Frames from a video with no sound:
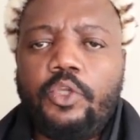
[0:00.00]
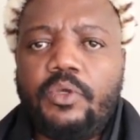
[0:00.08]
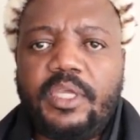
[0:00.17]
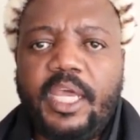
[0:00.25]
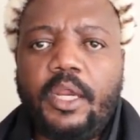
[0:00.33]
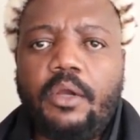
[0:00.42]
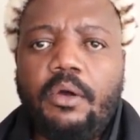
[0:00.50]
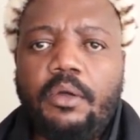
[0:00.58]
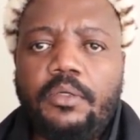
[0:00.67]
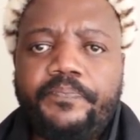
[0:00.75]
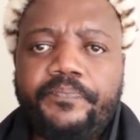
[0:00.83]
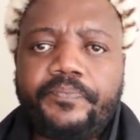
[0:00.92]
you get a
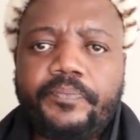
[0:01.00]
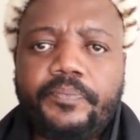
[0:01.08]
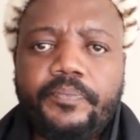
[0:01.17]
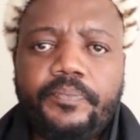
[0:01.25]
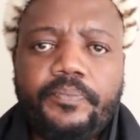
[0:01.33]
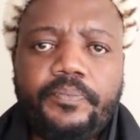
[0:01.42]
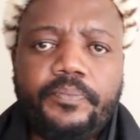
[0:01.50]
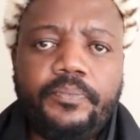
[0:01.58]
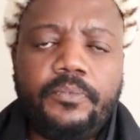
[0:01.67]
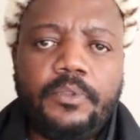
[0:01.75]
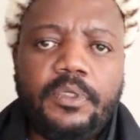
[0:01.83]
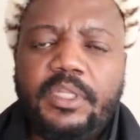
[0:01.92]
call.
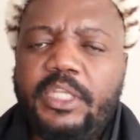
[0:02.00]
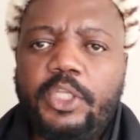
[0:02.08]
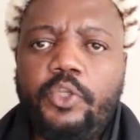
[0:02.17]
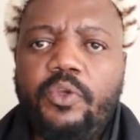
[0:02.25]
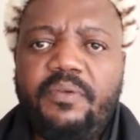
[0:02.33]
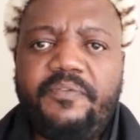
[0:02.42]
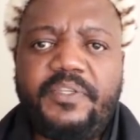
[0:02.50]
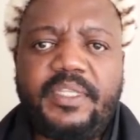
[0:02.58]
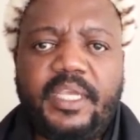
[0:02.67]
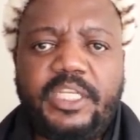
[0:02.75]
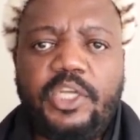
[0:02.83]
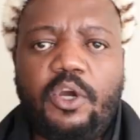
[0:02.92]
There's a new
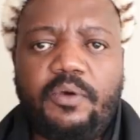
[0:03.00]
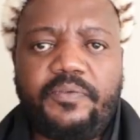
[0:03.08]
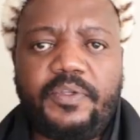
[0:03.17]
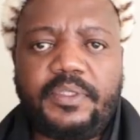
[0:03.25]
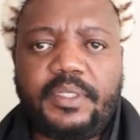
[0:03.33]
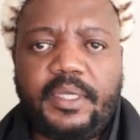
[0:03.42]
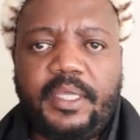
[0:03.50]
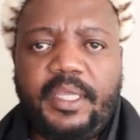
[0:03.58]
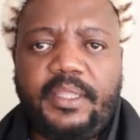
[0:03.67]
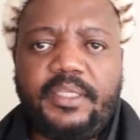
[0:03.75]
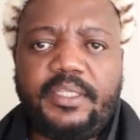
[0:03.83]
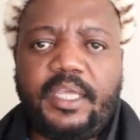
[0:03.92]
investigating officer
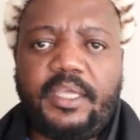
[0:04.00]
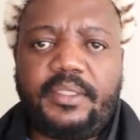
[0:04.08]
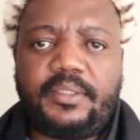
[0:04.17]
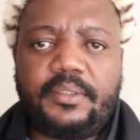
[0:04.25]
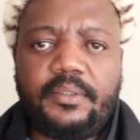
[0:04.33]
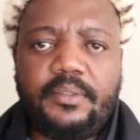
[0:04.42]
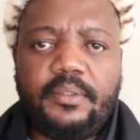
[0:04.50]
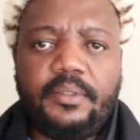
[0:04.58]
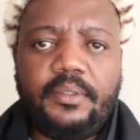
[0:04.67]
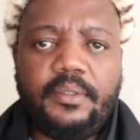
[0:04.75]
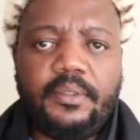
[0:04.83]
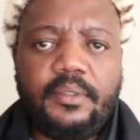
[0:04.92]
in this case.
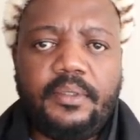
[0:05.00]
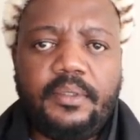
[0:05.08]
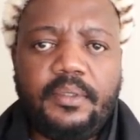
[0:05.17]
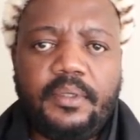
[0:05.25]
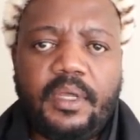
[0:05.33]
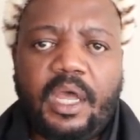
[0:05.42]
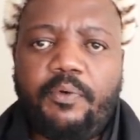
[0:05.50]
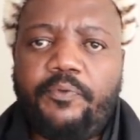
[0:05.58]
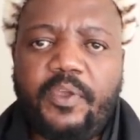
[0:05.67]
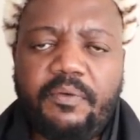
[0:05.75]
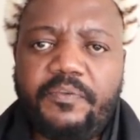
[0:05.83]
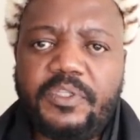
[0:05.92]
A
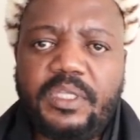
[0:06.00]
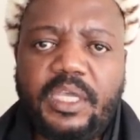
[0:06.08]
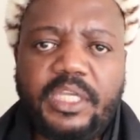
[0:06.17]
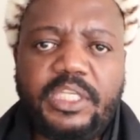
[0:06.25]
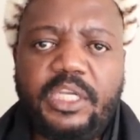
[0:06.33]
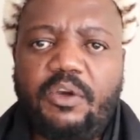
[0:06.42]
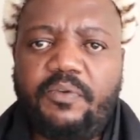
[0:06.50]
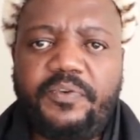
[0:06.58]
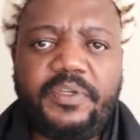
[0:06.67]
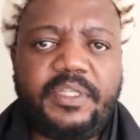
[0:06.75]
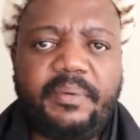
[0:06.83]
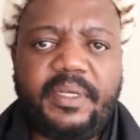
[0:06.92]
fake investigating
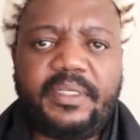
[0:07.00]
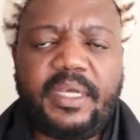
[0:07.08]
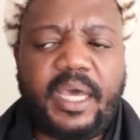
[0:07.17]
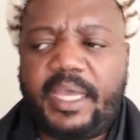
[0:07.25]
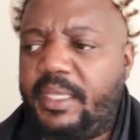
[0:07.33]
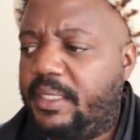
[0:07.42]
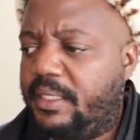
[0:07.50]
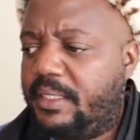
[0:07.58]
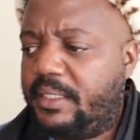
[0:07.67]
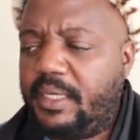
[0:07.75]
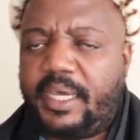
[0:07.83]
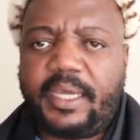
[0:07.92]
officer, but I,
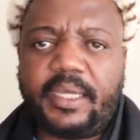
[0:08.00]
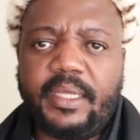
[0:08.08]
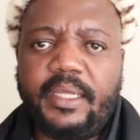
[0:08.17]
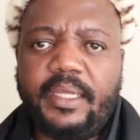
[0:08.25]
Meg.